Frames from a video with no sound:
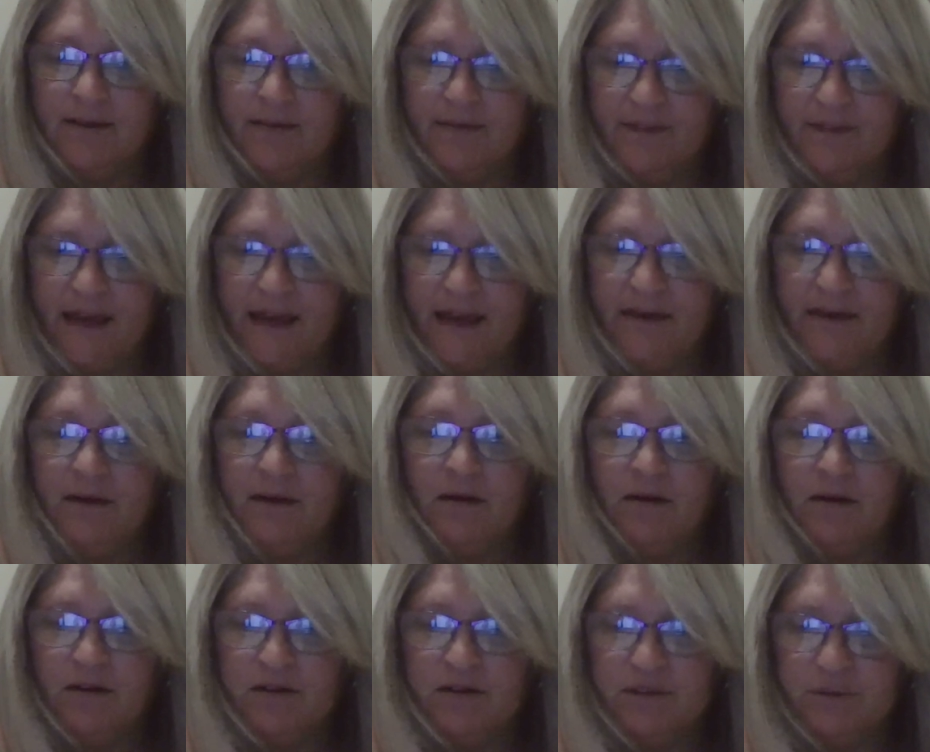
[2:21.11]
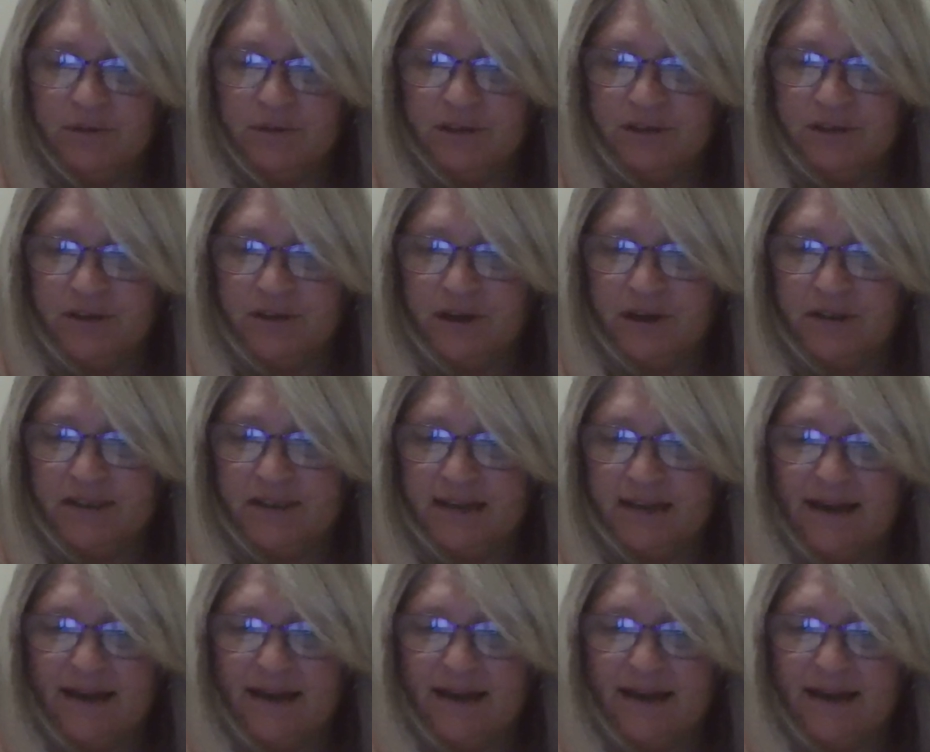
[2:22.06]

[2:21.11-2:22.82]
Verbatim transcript: then also started to